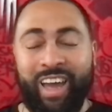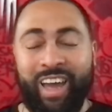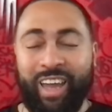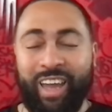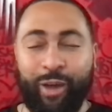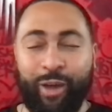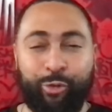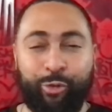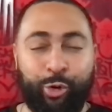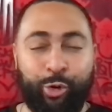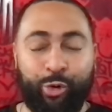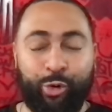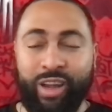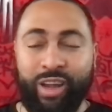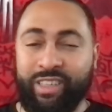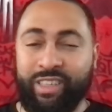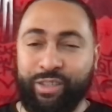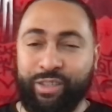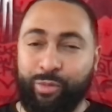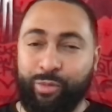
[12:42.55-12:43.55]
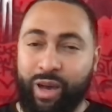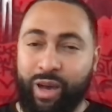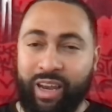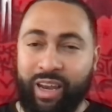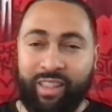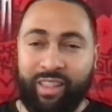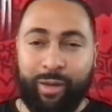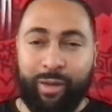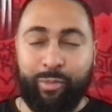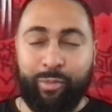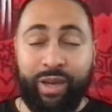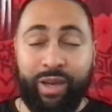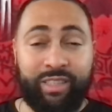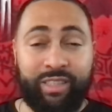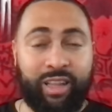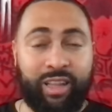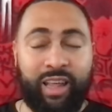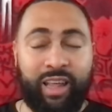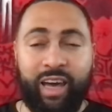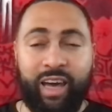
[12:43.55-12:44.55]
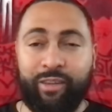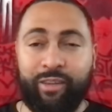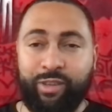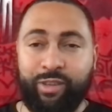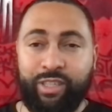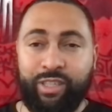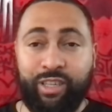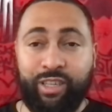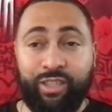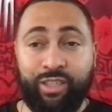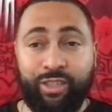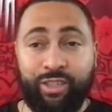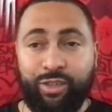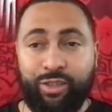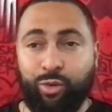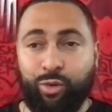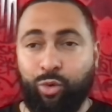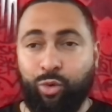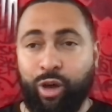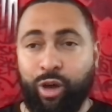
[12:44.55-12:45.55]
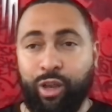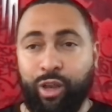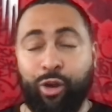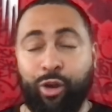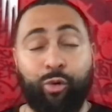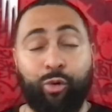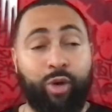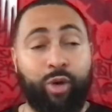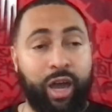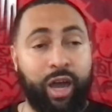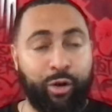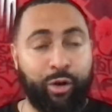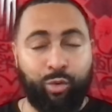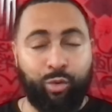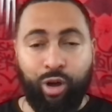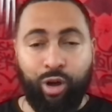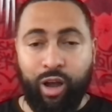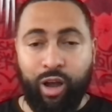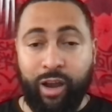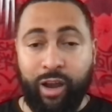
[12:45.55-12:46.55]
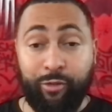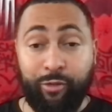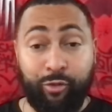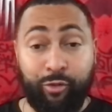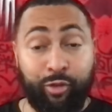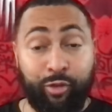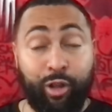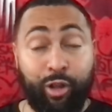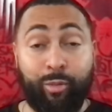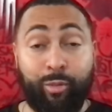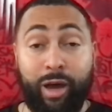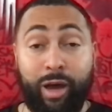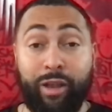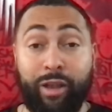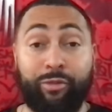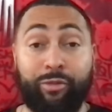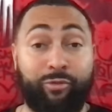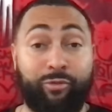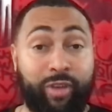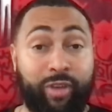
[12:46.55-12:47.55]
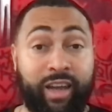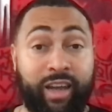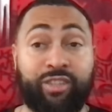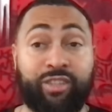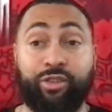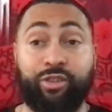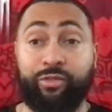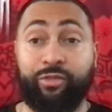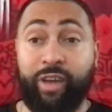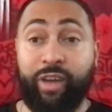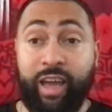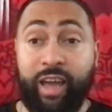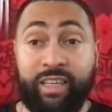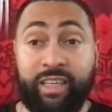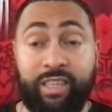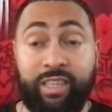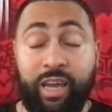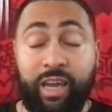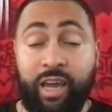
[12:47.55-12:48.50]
Kevin Durant's somebody that pays a lot of attention to what right or wrong, however you feel about it. Facts are facts.